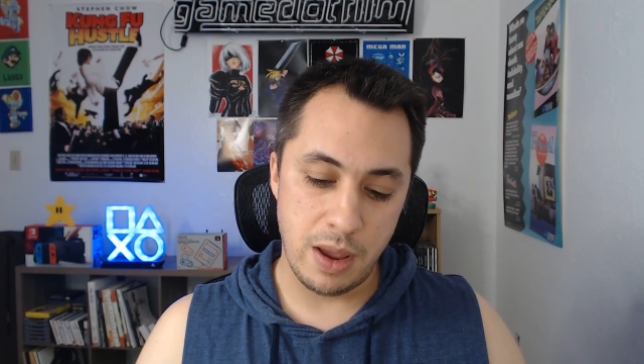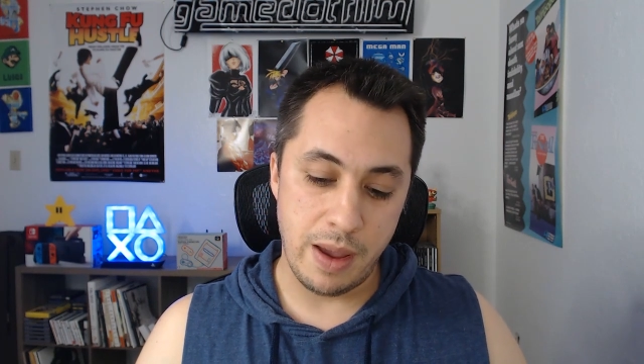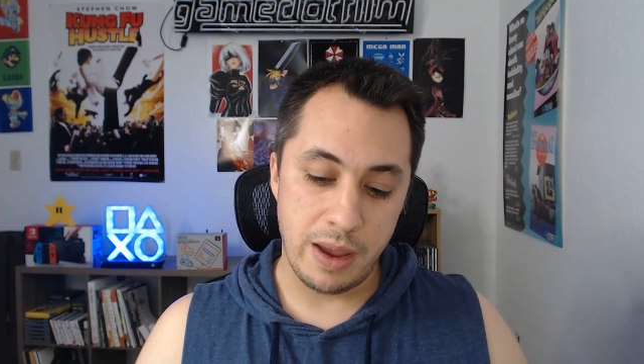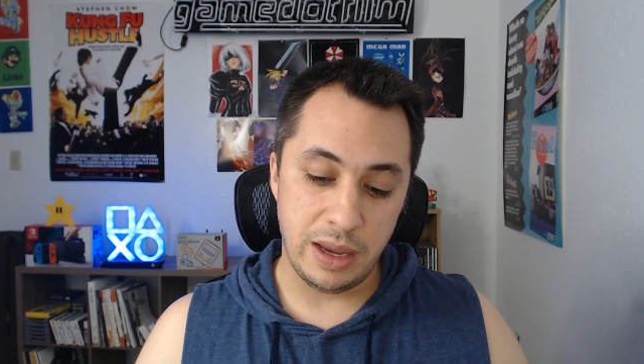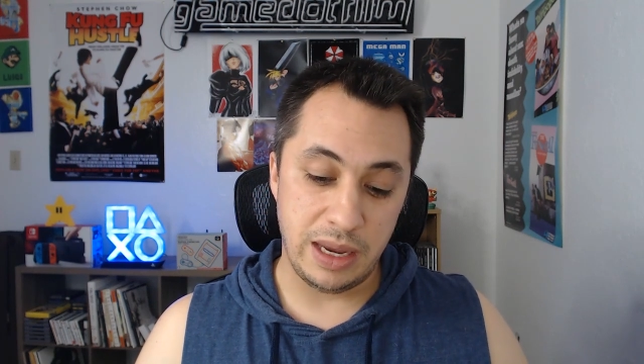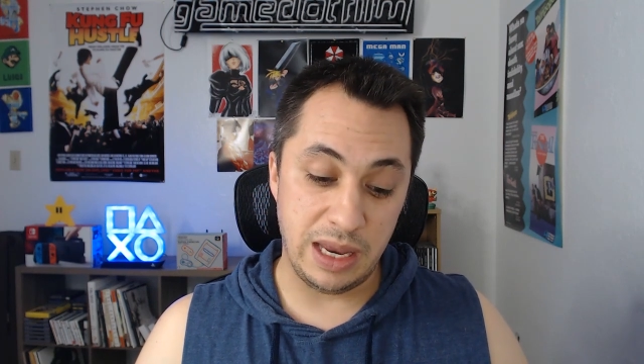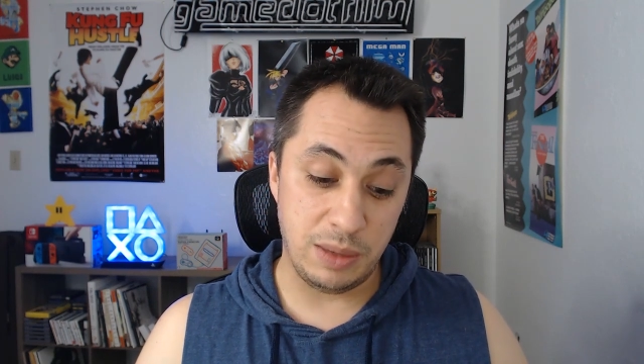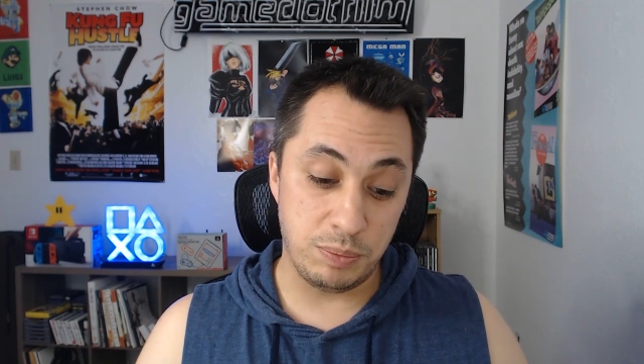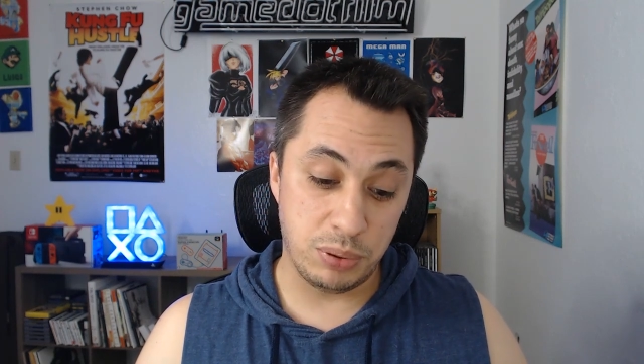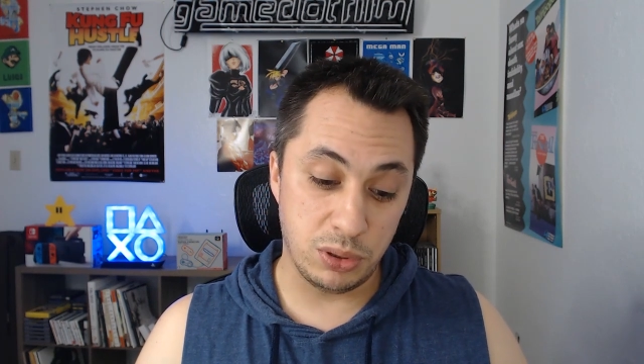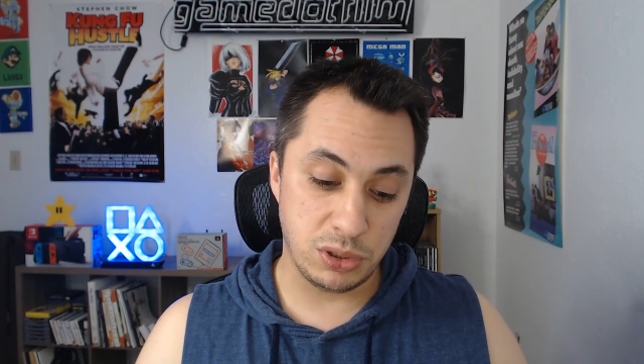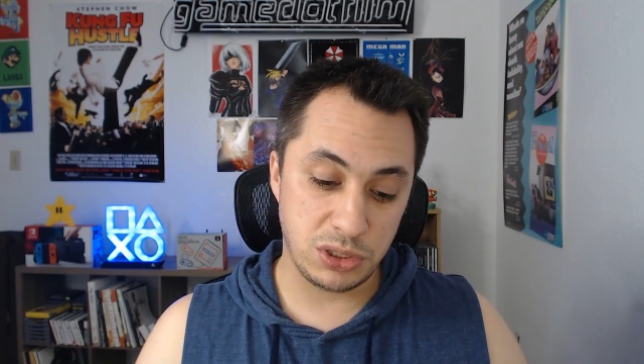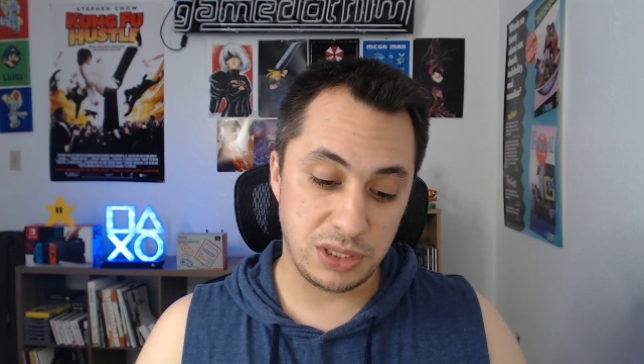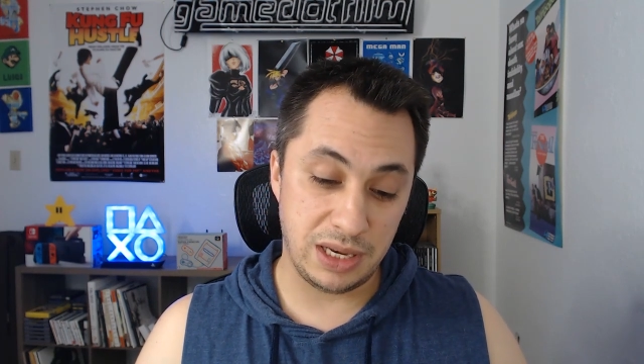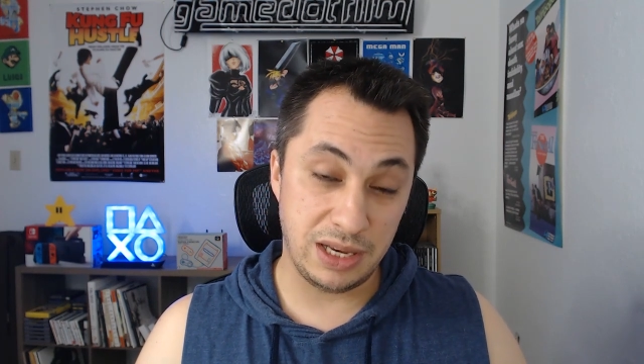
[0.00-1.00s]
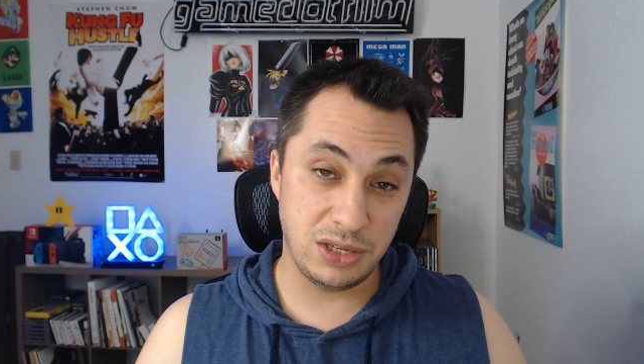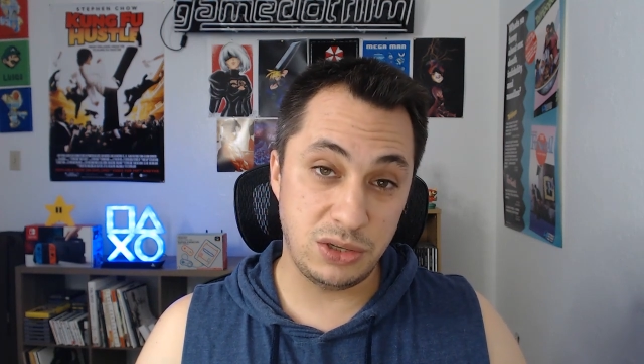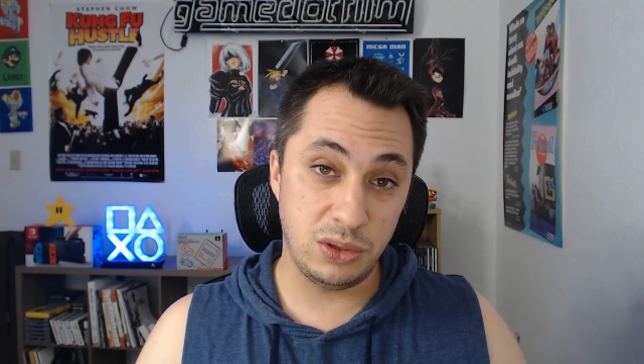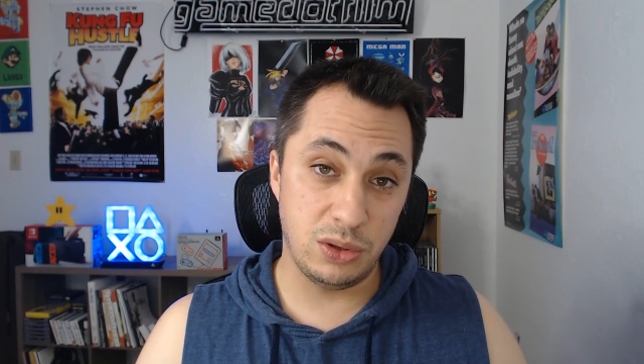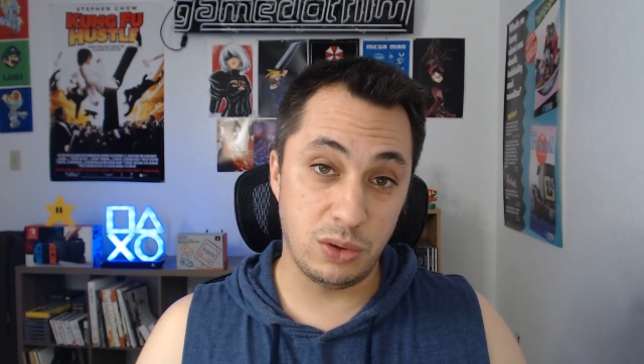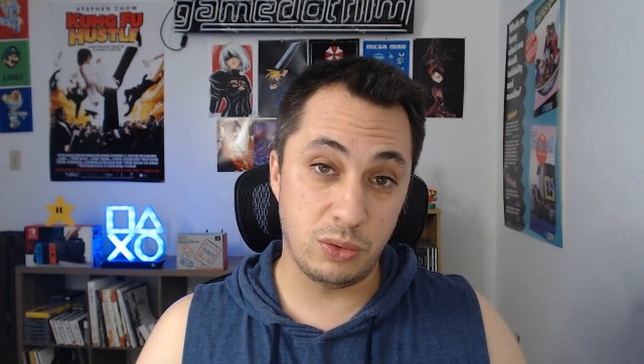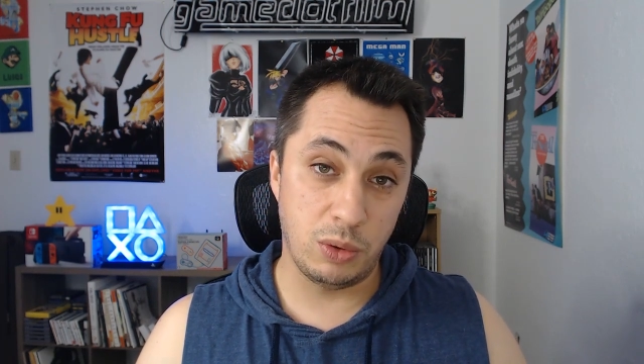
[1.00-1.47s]
He'd pushed
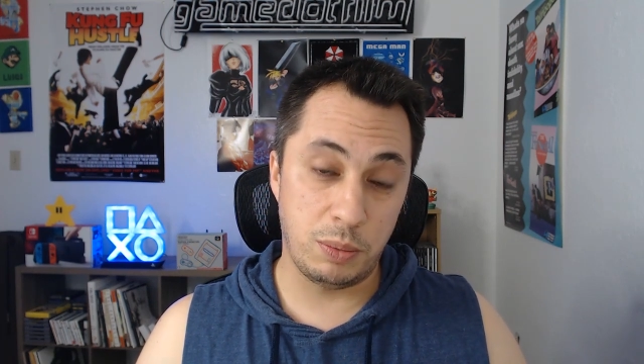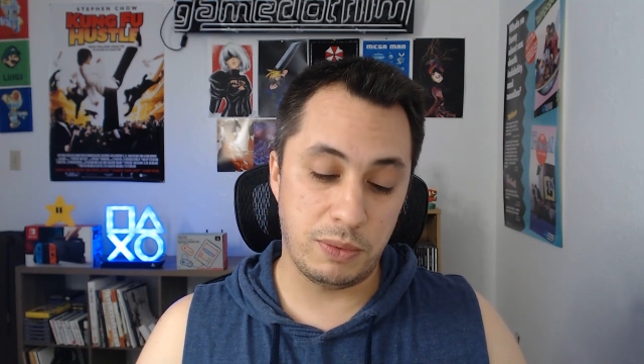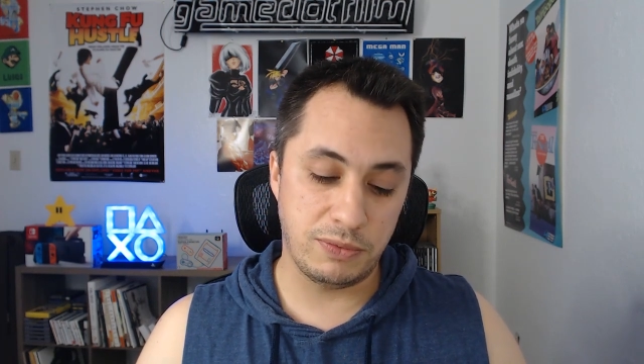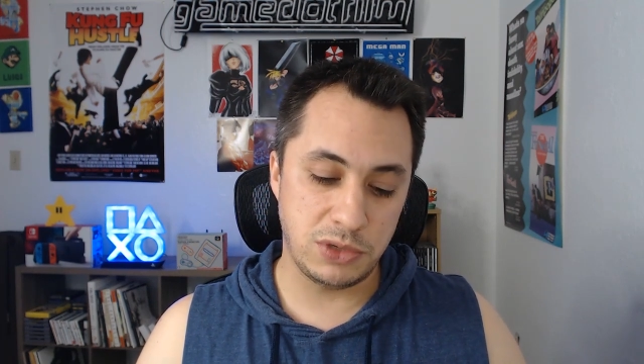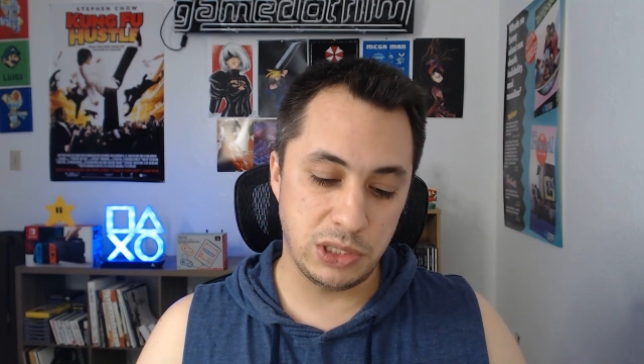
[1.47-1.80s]
into the group of